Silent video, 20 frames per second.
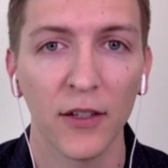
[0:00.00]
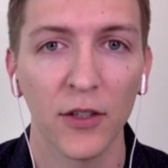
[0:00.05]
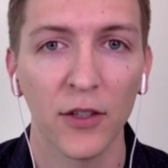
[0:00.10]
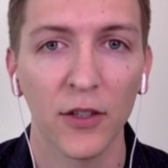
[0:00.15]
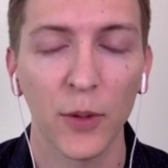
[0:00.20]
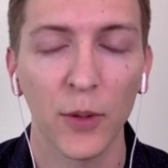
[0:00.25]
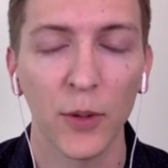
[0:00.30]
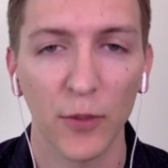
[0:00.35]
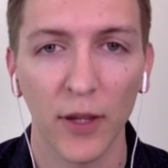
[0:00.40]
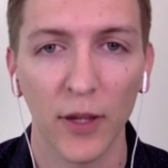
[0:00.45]

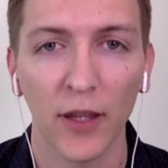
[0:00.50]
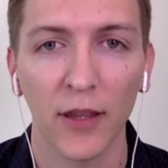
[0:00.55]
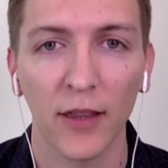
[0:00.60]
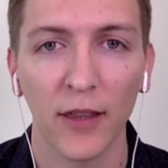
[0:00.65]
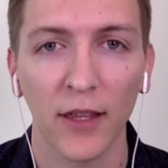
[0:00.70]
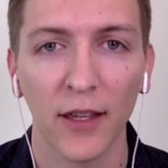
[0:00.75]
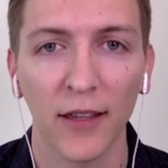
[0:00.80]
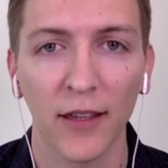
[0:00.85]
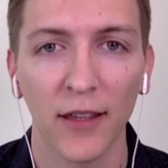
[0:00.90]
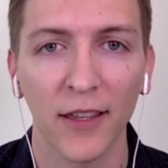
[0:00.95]
Do we really
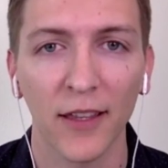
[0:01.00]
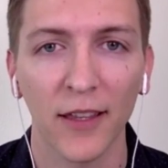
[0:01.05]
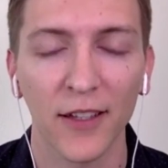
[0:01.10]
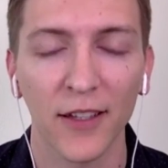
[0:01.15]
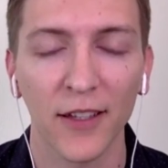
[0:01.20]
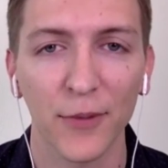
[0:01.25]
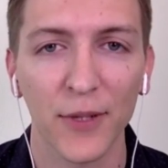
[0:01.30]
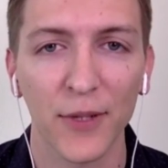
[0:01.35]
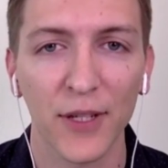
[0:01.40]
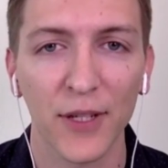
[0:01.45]
think that
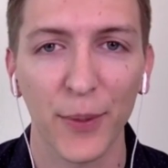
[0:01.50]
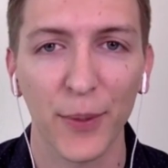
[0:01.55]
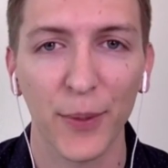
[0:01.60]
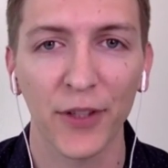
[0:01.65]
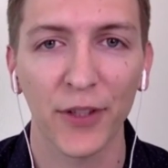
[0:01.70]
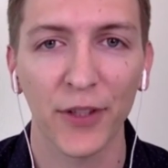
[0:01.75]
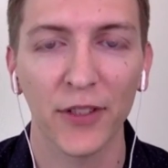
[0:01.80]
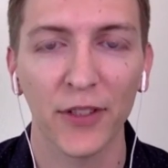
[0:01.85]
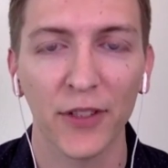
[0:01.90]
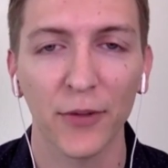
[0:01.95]
it's
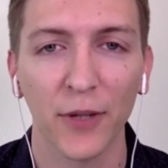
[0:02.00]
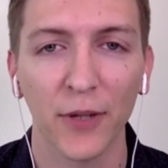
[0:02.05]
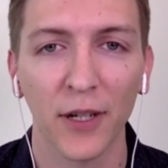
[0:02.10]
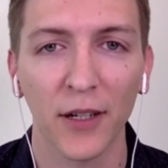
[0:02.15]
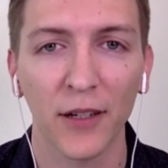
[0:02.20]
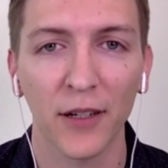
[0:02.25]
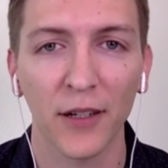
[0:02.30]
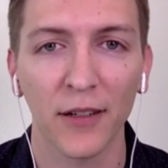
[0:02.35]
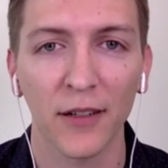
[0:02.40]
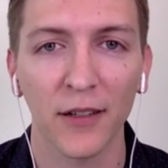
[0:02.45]
reasonable
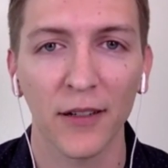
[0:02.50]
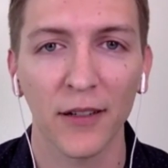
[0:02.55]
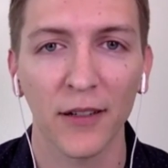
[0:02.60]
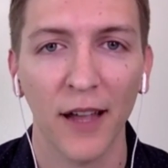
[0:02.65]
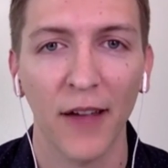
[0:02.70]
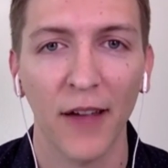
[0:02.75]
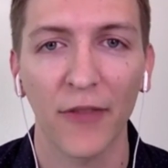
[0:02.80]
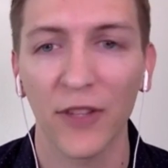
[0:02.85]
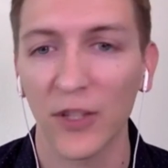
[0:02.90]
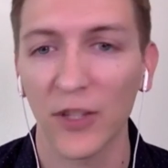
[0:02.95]
to
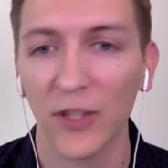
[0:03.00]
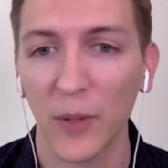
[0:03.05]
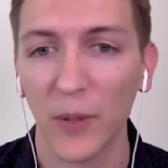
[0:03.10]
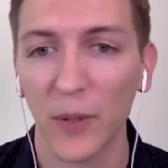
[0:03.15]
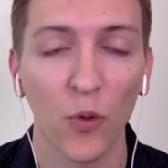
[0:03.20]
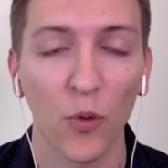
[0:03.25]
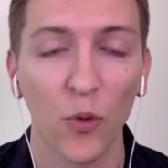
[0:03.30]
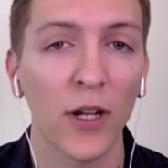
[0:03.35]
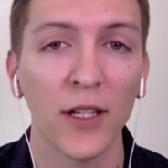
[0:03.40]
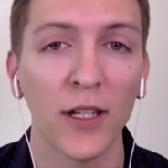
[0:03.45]
have this be
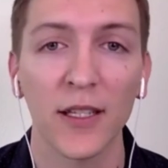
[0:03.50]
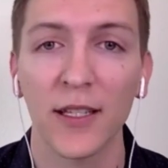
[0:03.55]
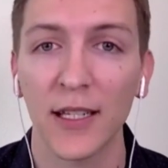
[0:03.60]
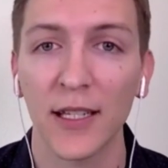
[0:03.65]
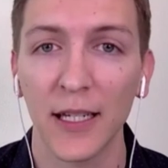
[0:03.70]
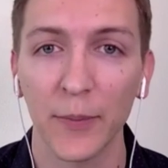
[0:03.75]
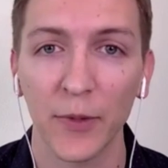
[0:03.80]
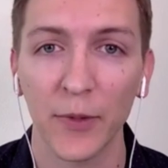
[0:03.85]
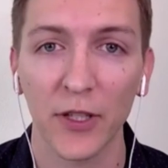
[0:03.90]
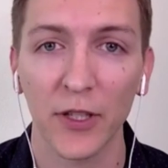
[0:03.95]
one
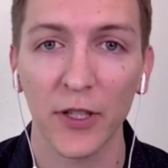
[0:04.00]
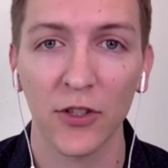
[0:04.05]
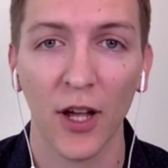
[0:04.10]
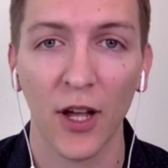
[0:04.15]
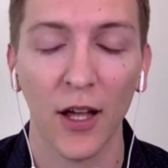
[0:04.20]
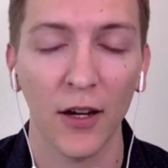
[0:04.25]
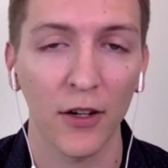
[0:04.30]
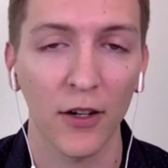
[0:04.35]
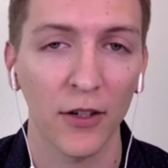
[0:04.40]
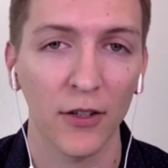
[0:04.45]
seamless
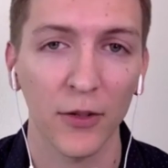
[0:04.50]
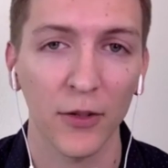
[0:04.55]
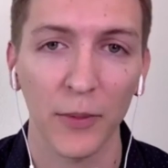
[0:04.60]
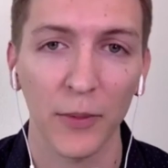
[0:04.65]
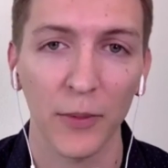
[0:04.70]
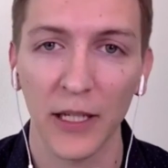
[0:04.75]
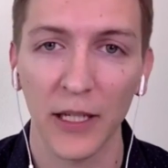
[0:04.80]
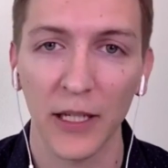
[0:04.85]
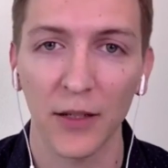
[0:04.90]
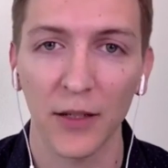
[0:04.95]
shot, or do
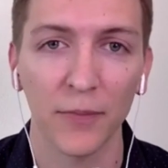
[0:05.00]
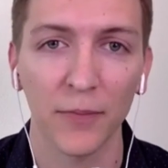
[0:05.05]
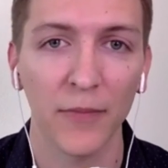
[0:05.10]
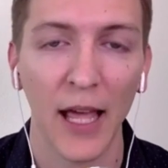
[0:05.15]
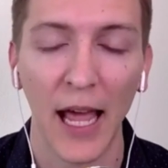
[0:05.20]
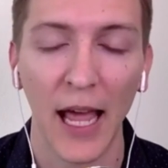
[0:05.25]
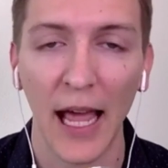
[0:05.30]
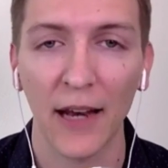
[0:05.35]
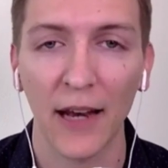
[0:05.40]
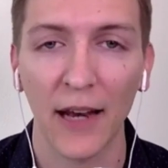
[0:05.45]
we need to
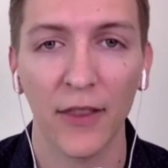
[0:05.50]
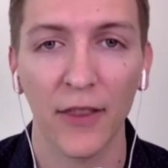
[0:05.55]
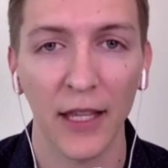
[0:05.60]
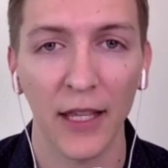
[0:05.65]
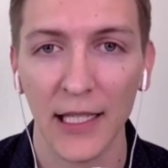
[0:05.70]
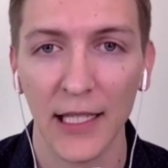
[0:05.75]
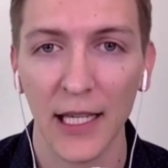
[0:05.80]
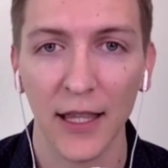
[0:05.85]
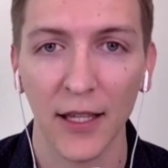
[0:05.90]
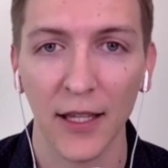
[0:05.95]
add
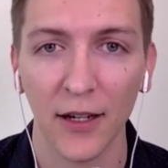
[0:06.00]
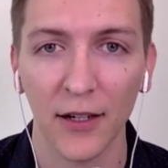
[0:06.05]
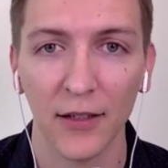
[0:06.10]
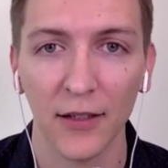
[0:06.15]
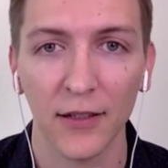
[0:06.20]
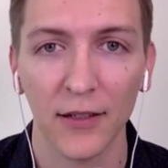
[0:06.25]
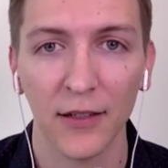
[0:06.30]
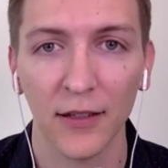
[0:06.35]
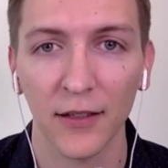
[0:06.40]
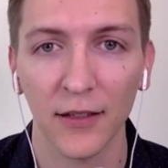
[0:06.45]
things in
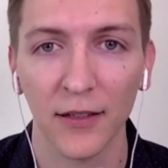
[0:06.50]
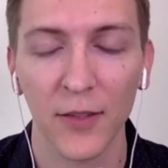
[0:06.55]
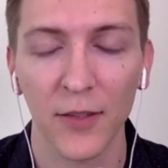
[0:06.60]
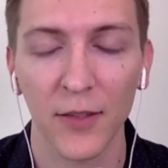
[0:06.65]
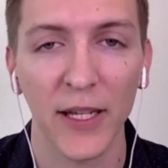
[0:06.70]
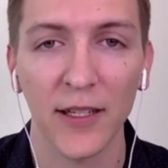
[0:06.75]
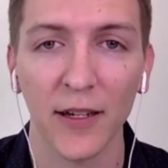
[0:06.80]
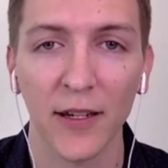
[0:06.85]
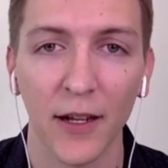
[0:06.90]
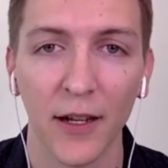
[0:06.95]
there to
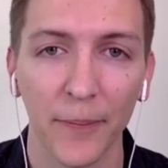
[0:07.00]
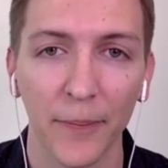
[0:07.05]
spice it